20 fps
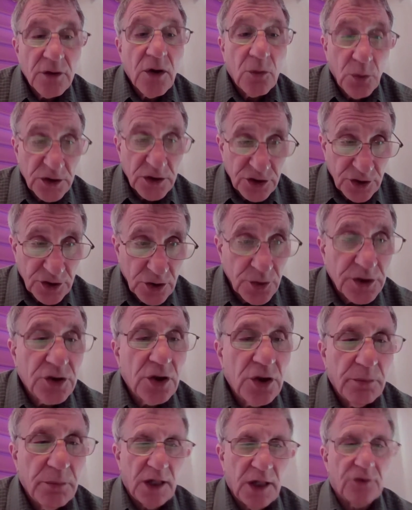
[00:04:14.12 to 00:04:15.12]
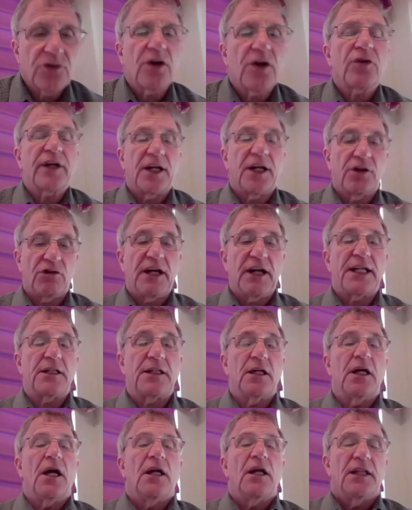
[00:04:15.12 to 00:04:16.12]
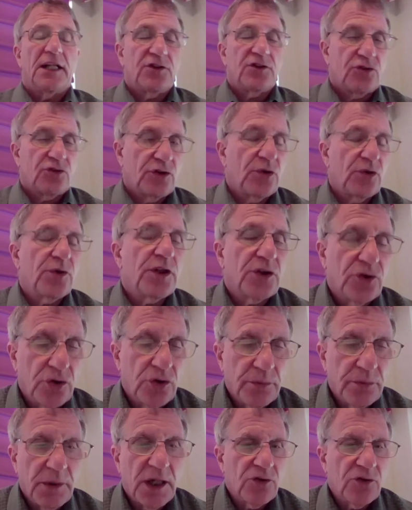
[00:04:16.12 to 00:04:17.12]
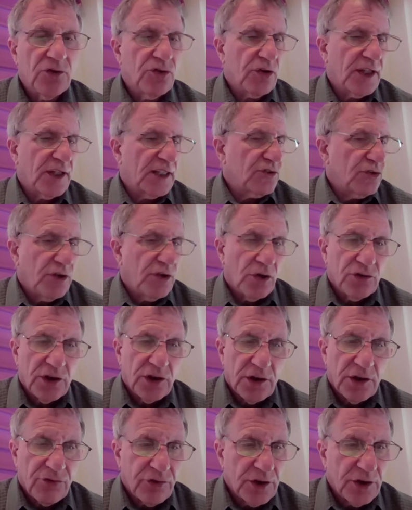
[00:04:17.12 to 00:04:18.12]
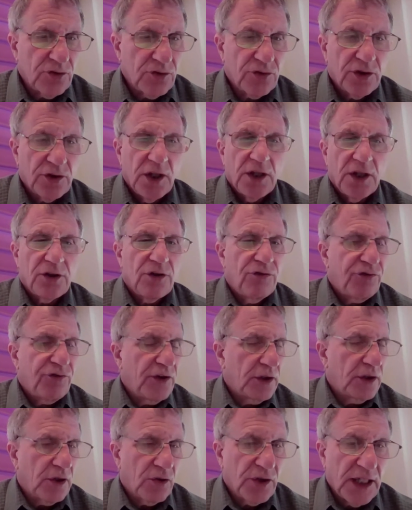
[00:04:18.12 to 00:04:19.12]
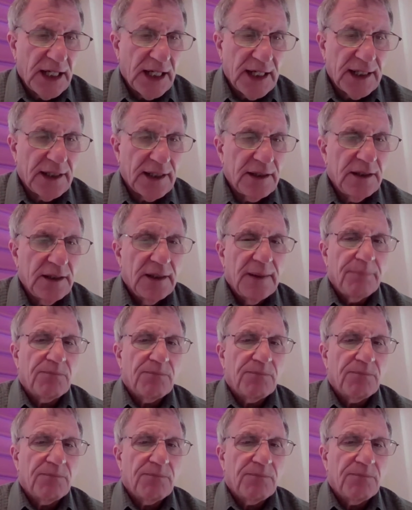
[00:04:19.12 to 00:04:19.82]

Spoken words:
Let's do it 2 months. Okay, great. Let's do it at 2 months. So that's no difference. You feel okay.